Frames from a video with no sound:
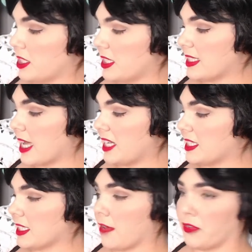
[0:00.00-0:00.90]
as I
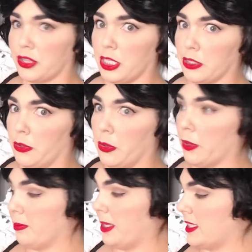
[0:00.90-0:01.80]
discovered the
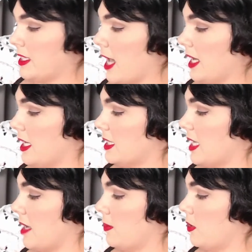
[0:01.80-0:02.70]
enormous dining
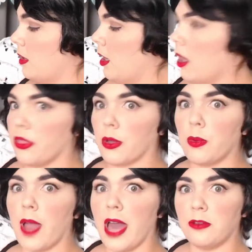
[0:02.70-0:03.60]
table, the
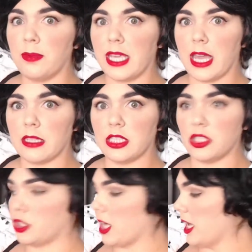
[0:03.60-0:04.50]
ground began to
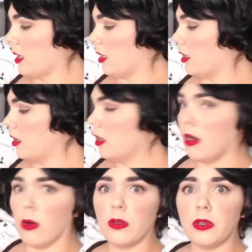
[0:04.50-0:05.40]
shake.
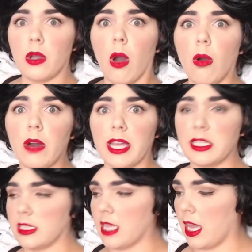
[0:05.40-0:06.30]
"Oh no," I
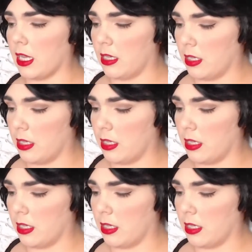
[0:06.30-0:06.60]
said.